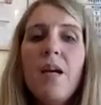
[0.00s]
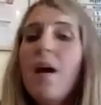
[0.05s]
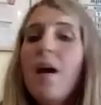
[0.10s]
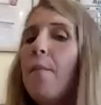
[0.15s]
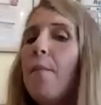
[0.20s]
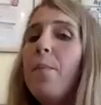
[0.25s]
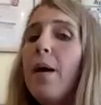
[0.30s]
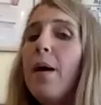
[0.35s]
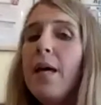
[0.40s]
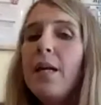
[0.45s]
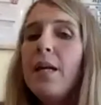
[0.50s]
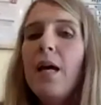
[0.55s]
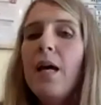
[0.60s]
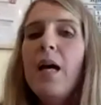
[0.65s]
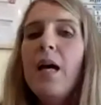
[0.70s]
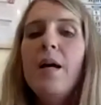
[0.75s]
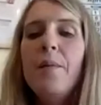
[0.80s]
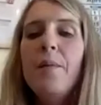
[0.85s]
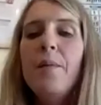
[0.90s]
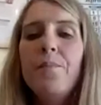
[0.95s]
But
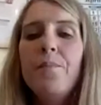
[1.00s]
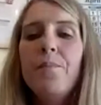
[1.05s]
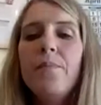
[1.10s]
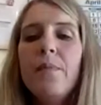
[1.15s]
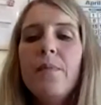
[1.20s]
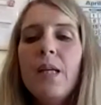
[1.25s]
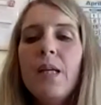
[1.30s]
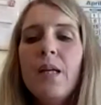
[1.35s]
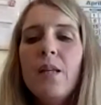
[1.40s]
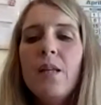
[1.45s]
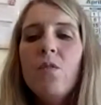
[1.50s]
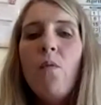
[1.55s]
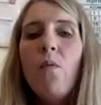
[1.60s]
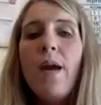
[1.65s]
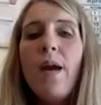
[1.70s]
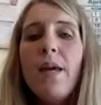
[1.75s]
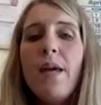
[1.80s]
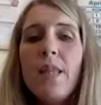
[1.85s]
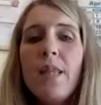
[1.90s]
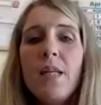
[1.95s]
the
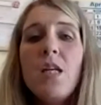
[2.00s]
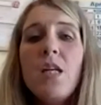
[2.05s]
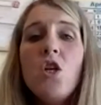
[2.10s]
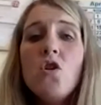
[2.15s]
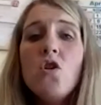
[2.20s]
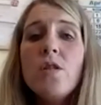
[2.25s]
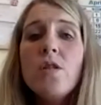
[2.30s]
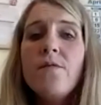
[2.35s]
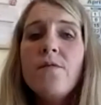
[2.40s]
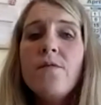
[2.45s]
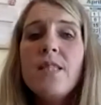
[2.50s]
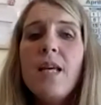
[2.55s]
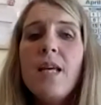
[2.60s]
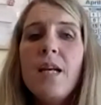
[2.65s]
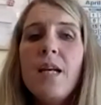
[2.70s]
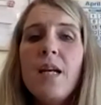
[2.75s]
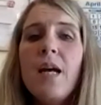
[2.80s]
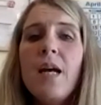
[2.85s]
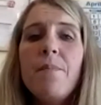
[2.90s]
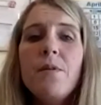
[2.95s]
way the teachers have set
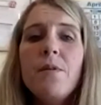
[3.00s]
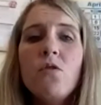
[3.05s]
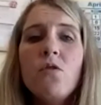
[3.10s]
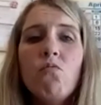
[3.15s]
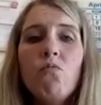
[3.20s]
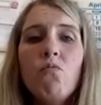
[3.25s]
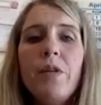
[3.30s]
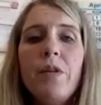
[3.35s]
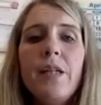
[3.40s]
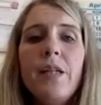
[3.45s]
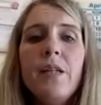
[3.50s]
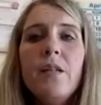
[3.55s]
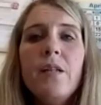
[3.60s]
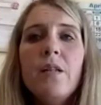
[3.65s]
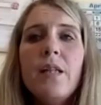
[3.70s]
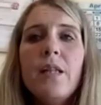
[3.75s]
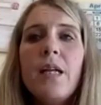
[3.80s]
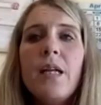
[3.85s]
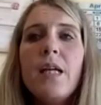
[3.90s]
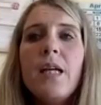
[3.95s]
it up, it's
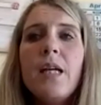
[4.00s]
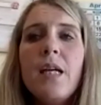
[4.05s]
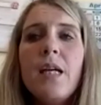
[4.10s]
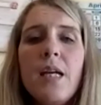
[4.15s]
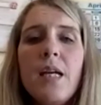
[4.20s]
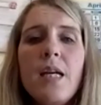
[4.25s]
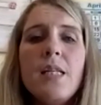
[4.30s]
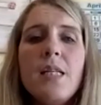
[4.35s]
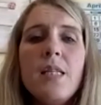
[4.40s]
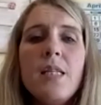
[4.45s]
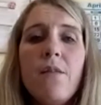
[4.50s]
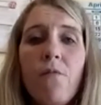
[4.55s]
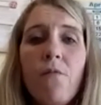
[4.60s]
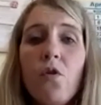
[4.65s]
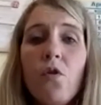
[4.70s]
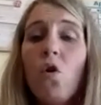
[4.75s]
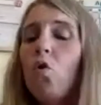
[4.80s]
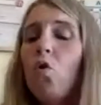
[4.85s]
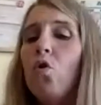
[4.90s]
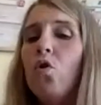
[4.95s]
really easy for
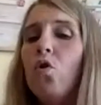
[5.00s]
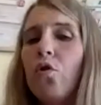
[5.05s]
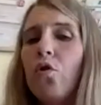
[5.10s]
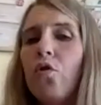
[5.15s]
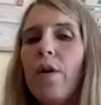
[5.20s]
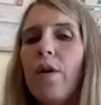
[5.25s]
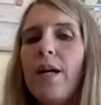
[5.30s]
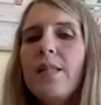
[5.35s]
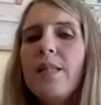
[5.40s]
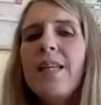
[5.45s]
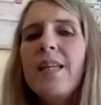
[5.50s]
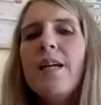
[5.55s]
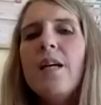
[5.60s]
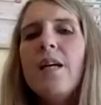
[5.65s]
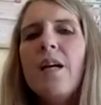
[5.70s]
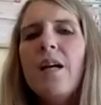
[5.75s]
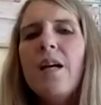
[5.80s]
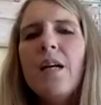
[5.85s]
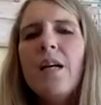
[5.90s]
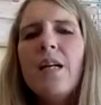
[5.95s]
the older grades.
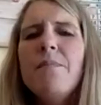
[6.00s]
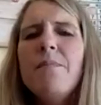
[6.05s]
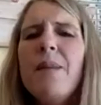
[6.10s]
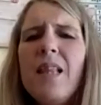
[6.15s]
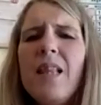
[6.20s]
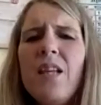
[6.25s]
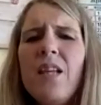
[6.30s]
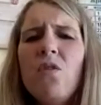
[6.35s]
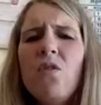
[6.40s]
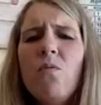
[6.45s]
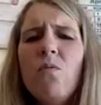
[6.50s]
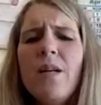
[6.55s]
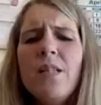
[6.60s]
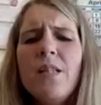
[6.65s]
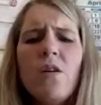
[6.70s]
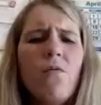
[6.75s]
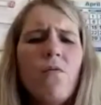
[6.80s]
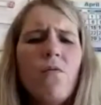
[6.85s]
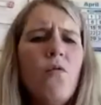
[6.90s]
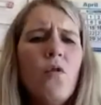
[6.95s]
Because my little ones
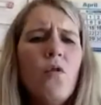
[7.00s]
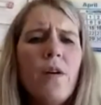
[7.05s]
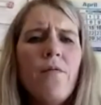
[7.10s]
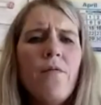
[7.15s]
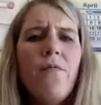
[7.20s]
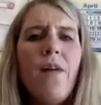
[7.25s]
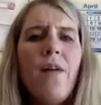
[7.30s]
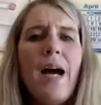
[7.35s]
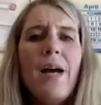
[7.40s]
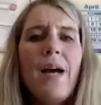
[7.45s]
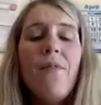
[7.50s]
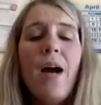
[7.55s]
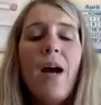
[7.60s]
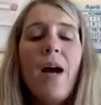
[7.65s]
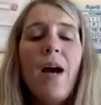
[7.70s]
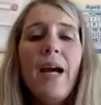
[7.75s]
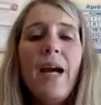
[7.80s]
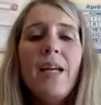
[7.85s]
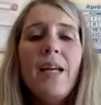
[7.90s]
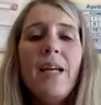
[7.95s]
are 4 and 5,
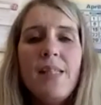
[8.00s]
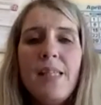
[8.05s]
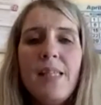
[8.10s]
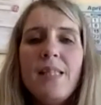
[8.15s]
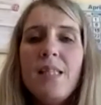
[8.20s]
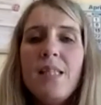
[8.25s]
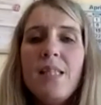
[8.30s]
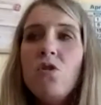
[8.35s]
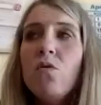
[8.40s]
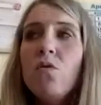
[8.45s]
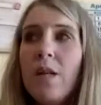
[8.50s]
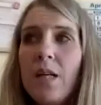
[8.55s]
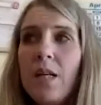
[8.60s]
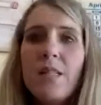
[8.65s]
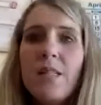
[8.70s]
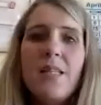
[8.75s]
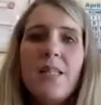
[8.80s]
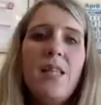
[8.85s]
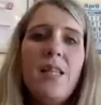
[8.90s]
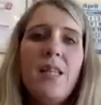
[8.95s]
I do need to
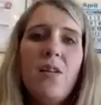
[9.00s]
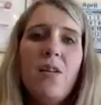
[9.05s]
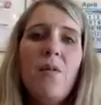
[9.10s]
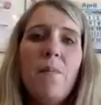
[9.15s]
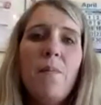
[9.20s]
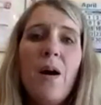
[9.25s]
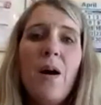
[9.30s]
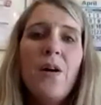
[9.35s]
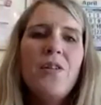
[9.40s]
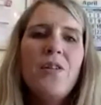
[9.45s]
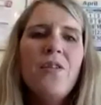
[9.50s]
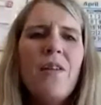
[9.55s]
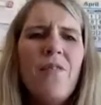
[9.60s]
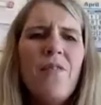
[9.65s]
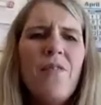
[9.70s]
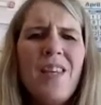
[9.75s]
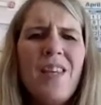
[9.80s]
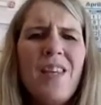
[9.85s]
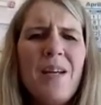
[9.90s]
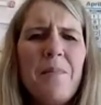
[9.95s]
sit there and monitor
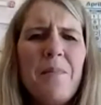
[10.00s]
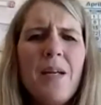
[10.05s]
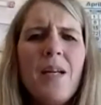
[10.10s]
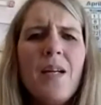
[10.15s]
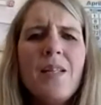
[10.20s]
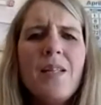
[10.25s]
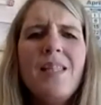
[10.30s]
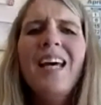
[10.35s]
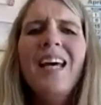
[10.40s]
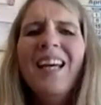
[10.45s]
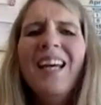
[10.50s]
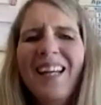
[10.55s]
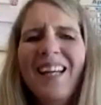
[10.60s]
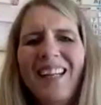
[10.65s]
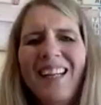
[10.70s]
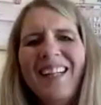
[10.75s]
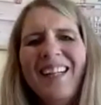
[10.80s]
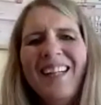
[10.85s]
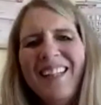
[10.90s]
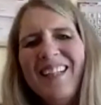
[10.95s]
everything, because
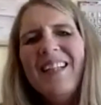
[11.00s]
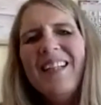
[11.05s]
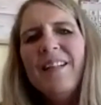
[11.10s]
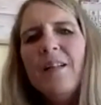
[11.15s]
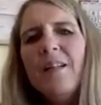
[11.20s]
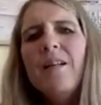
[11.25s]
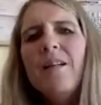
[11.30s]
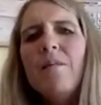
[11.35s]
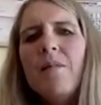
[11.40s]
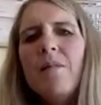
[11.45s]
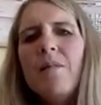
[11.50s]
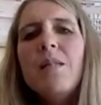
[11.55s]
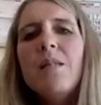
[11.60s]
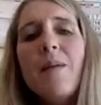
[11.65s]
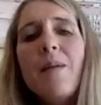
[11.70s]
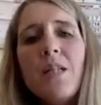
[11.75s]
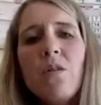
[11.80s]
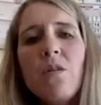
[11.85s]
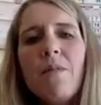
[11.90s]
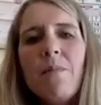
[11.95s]

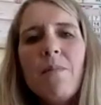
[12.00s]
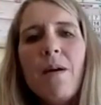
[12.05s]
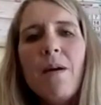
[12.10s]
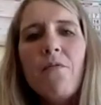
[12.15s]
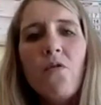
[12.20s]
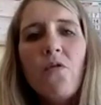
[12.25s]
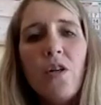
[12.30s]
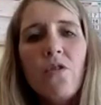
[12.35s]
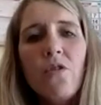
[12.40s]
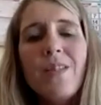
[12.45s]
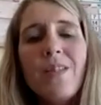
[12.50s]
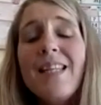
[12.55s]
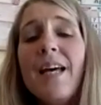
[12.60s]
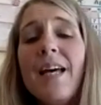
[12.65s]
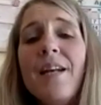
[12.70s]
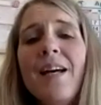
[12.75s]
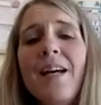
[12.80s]
especially with my 4-year-old son.